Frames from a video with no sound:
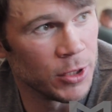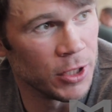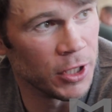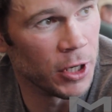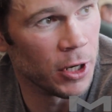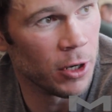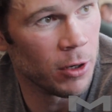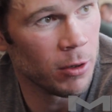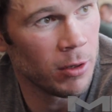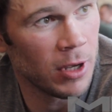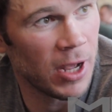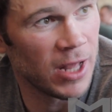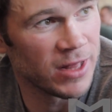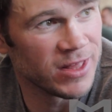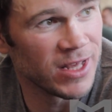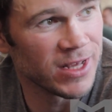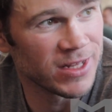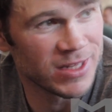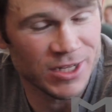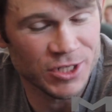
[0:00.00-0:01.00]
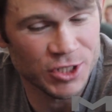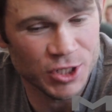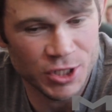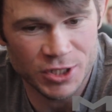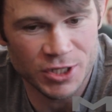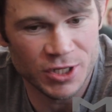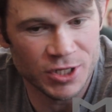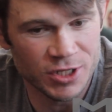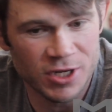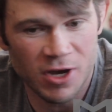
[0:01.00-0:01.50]
You know, I think that's
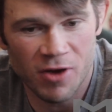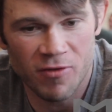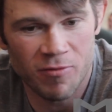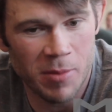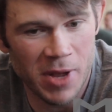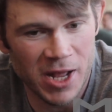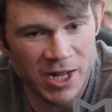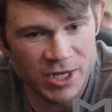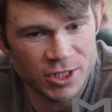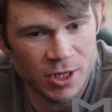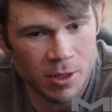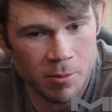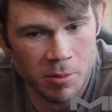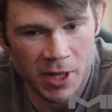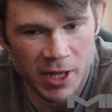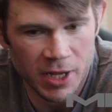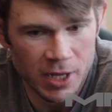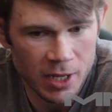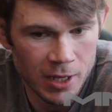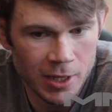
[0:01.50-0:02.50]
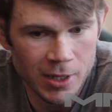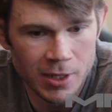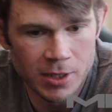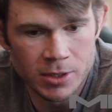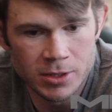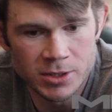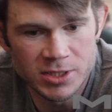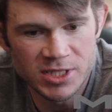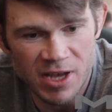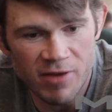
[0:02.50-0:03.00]
just a tough matchup. Like
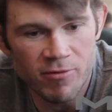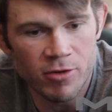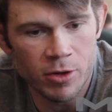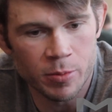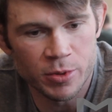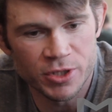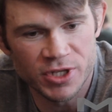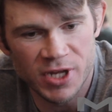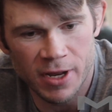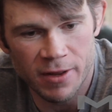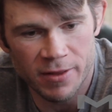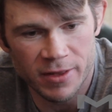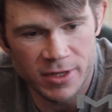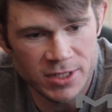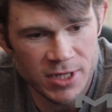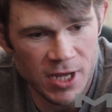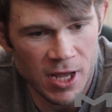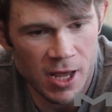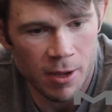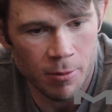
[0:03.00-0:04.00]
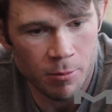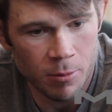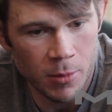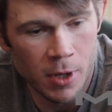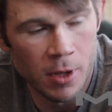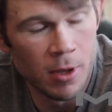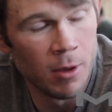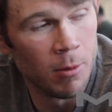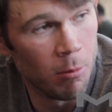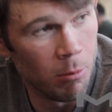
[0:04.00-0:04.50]
70% of the time,
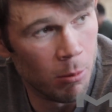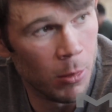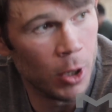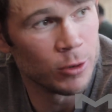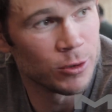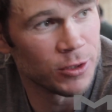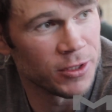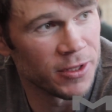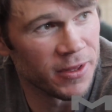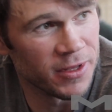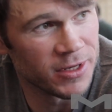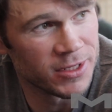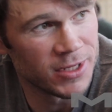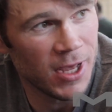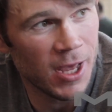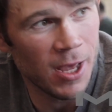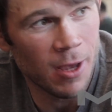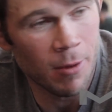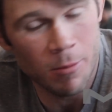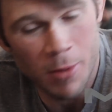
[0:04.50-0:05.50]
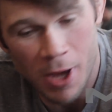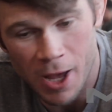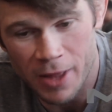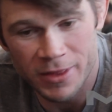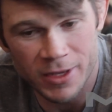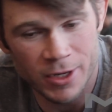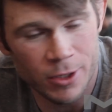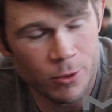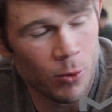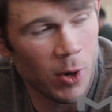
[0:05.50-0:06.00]
most of the time, I
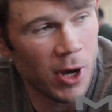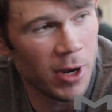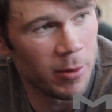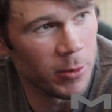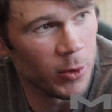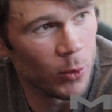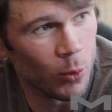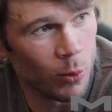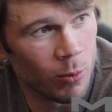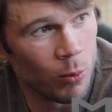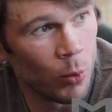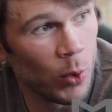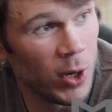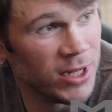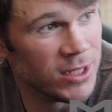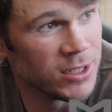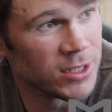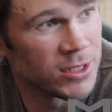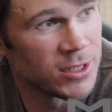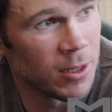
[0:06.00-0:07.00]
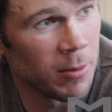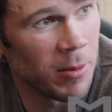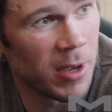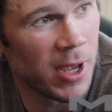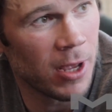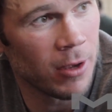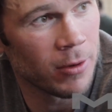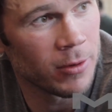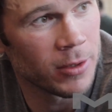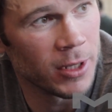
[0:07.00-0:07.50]
think Weidman wins
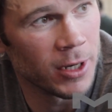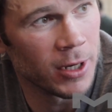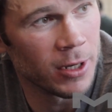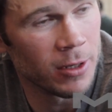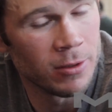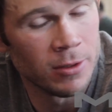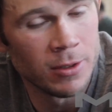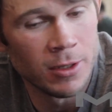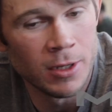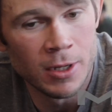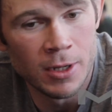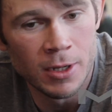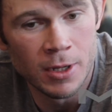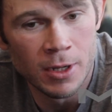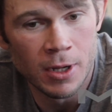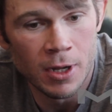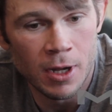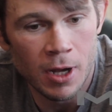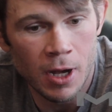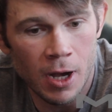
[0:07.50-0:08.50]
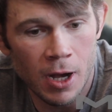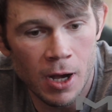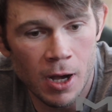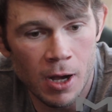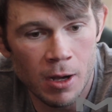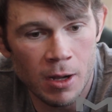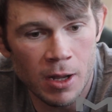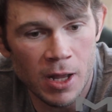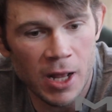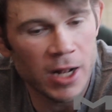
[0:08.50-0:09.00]
somehow. You know.
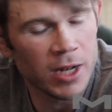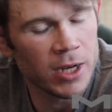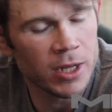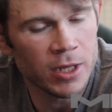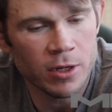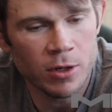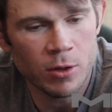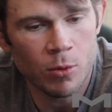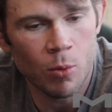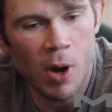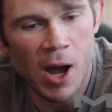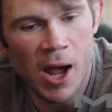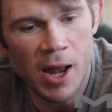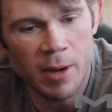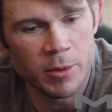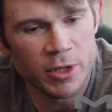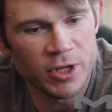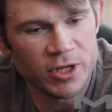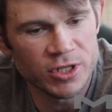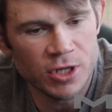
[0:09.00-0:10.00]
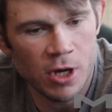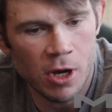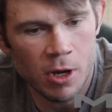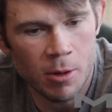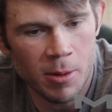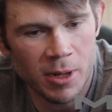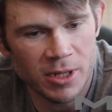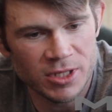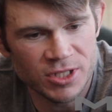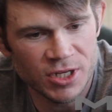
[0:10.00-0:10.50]
And, you know, Weidman, you
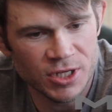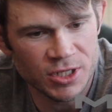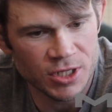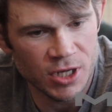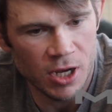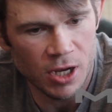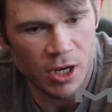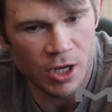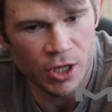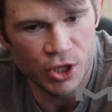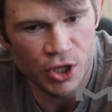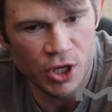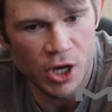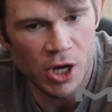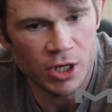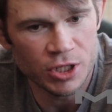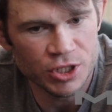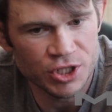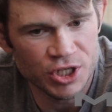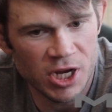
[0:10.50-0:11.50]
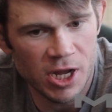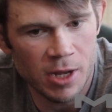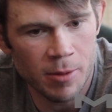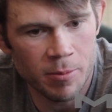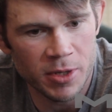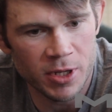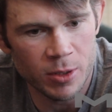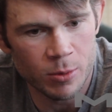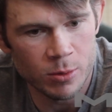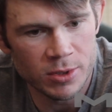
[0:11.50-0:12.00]
talk about such a young
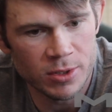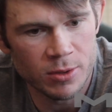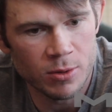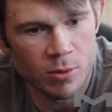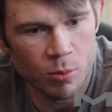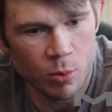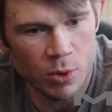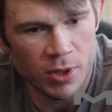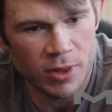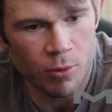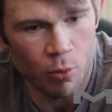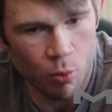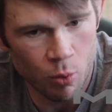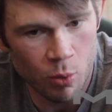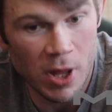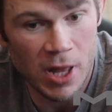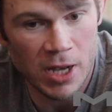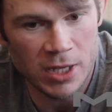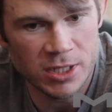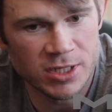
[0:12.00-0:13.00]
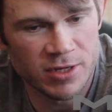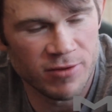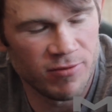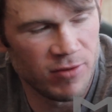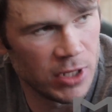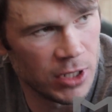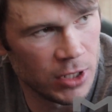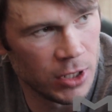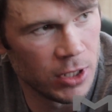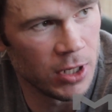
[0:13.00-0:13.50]
champion with
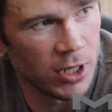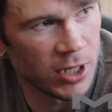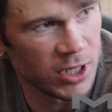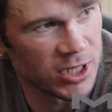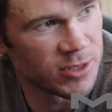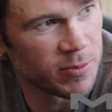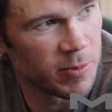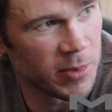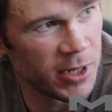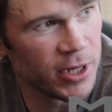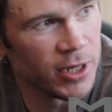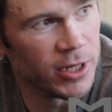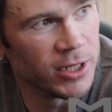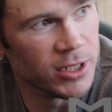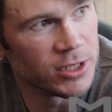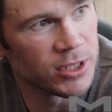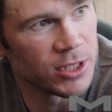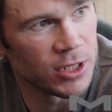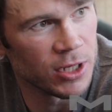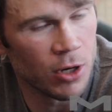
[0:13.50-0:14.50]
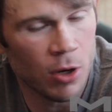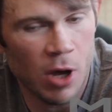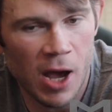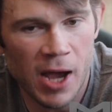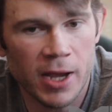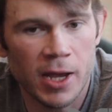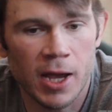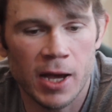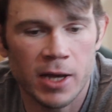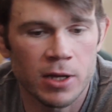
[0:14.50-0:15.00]
relatively little experience. You know,
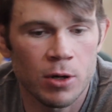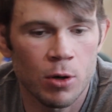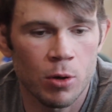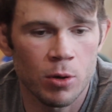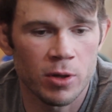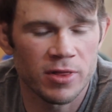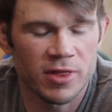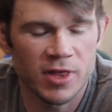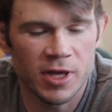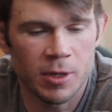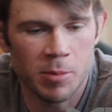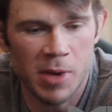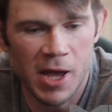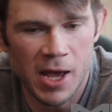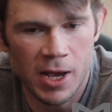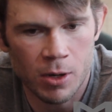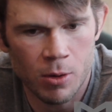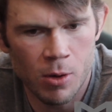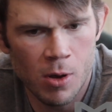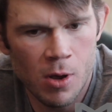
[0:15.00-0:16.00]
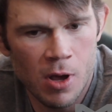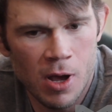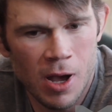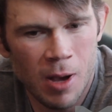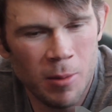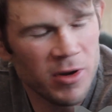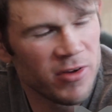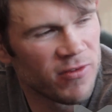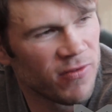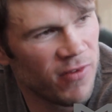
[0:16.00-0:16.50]
I can only think back,
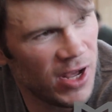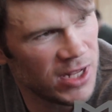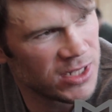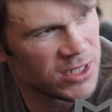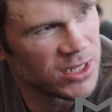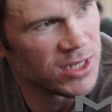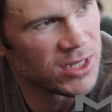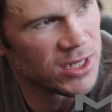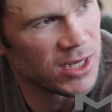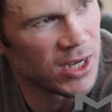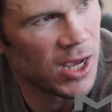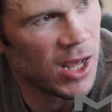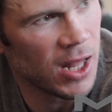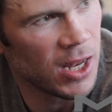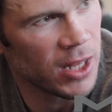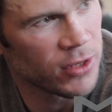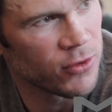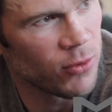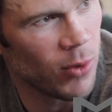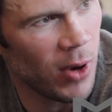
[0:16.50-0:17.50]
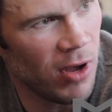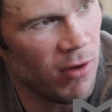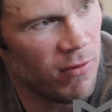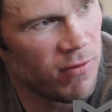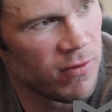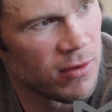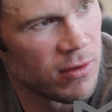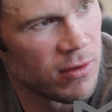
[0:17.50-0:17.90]
how many fights has he got, like 12?